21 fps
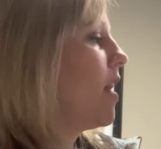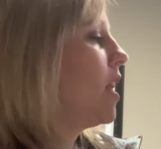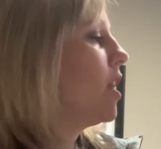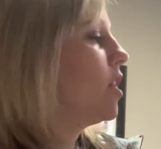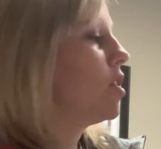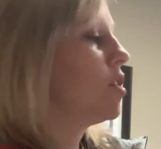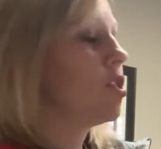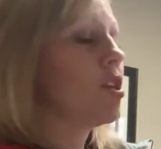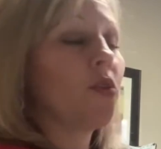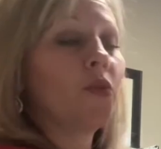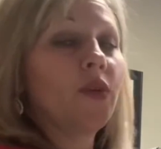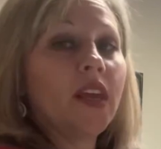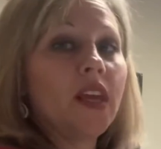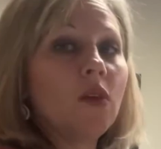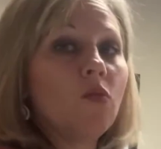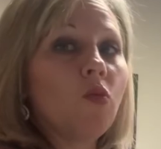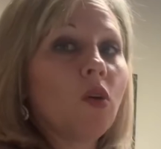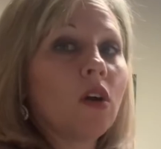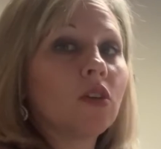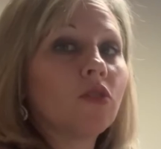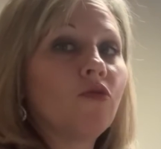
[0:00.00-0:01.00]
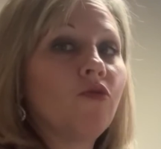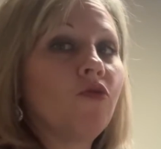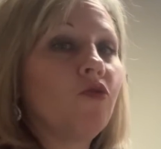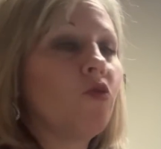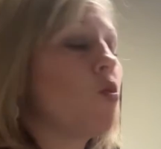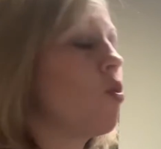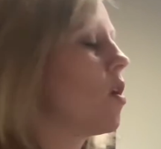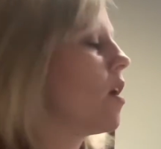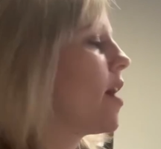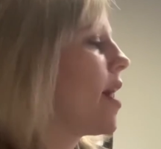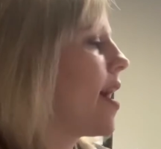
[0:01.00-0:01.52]
So he worked
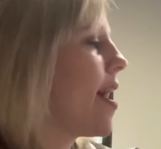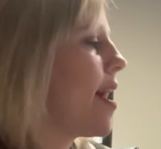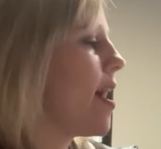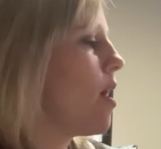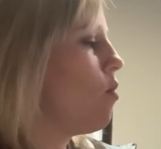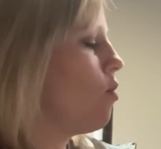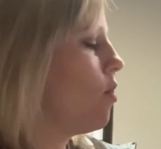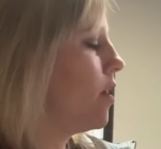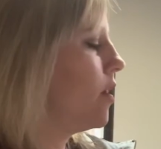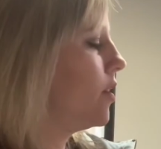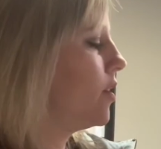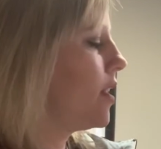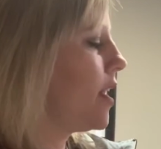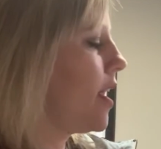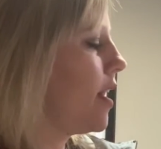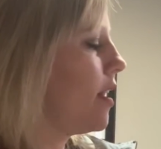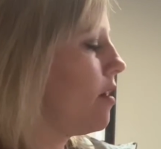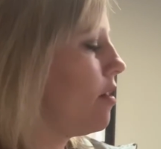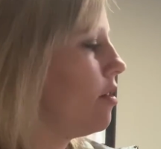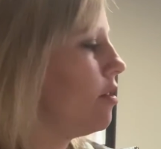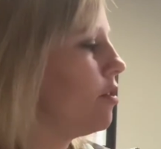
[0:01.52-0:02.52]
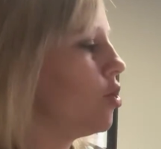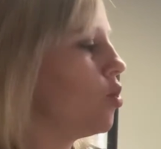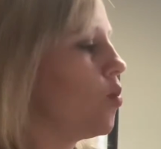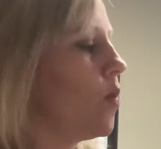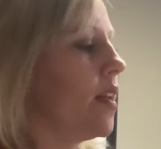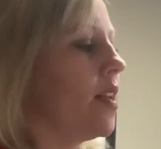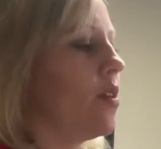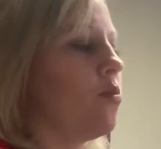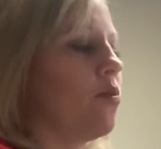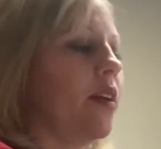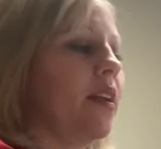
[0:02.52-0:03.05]
4 hours and earned
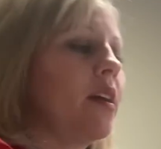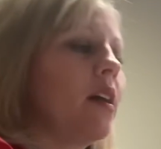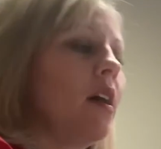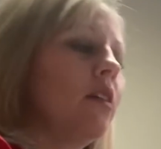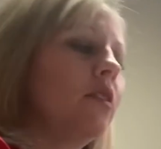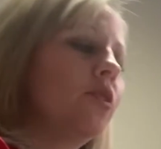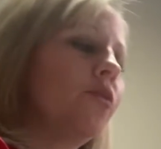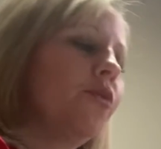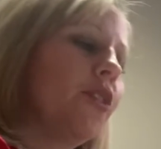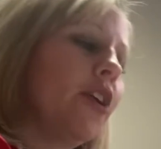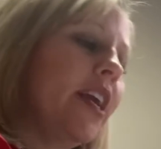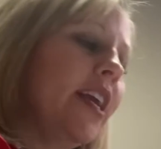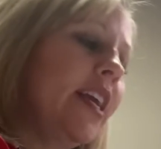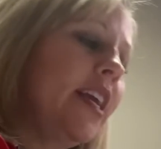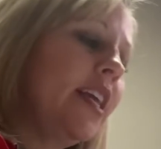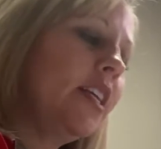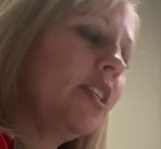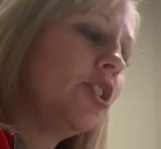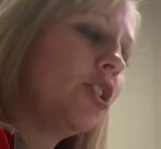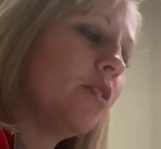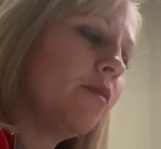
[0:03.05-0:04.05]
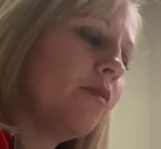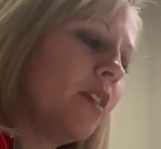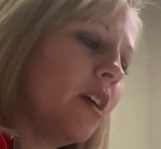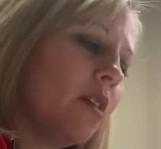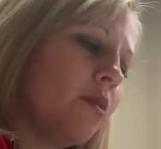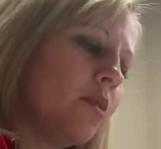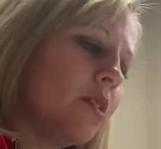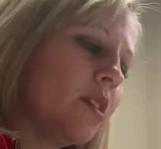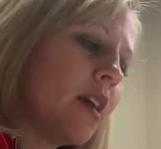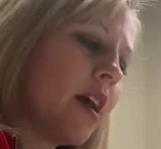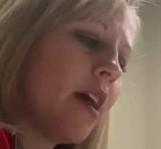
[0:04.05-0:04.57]
$23 for each of
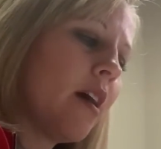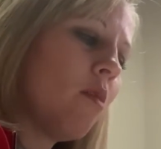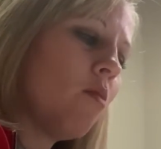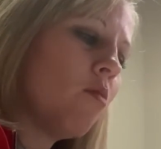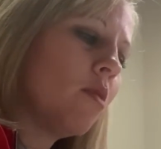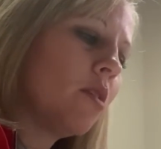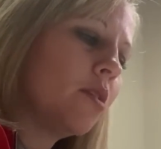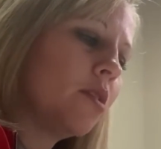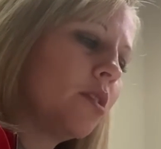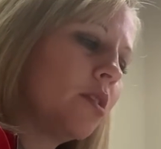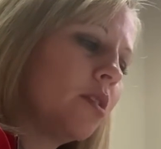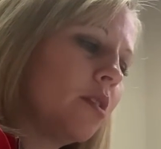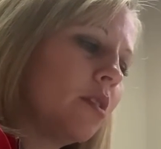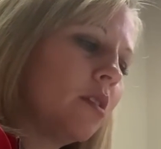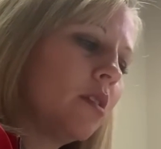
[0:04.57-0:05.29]
those hours.